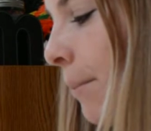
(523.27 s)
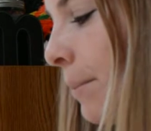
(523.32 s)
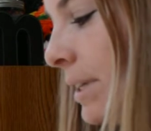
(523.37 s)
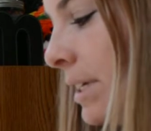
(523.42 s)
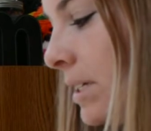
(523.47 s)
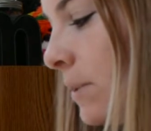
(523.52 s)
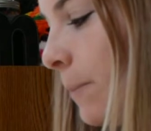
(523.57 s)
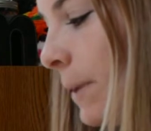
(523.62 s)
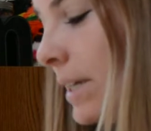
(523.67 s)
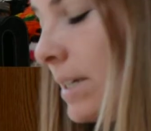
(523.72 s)
many
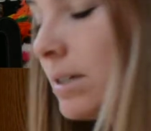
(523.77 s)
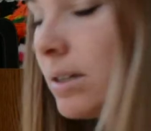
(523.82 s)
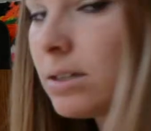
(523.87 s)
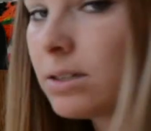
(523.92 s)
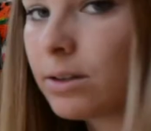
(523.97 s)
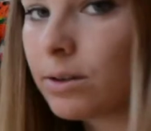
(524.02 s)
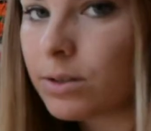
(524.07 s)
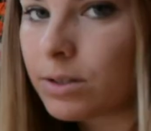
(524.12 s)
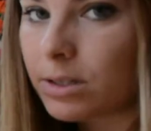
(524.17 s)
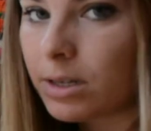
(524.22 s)
spaces
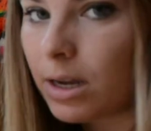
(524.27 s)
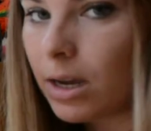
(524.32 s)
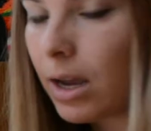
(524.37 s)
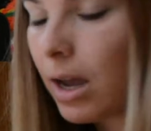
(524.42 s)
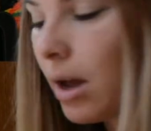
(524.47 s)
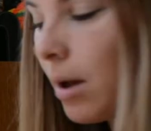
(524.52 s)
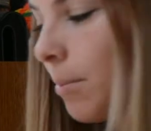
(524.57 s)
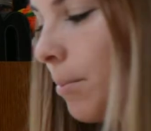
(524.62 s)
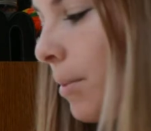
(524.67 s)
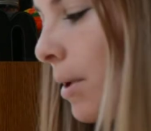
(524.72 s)
those take
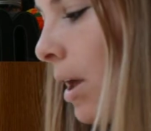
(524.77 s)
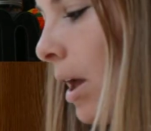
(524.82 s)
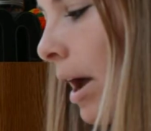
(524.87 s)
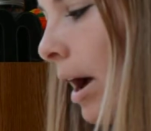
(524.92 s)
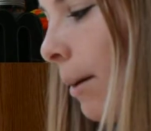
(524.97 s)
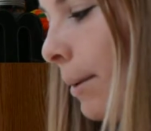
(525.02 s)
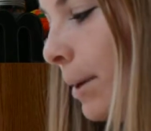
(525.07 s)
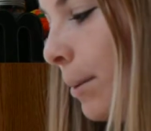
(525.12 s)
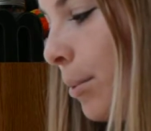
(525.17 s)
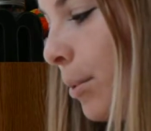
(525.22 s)
up,
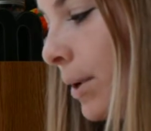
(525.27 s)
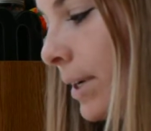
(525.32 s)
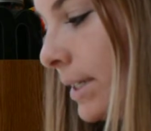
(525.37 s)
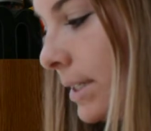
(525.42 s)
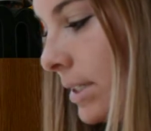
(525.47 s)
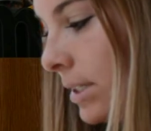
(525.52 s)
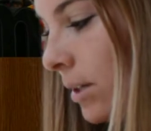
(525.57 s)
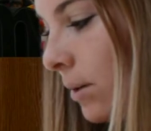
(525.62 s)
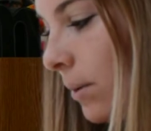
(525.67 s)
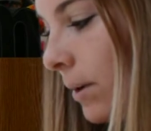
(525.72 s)
how many
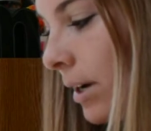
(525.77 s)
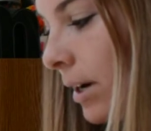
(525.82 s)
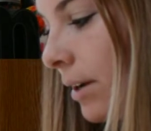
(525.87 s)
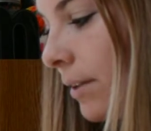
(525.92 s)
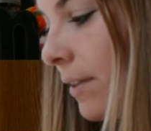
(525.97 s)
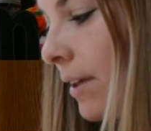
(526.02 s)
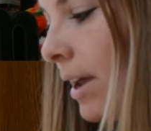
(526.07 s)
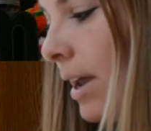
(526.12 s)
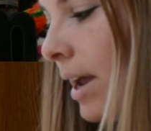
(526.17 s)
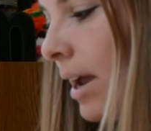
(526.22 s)
points they're worth,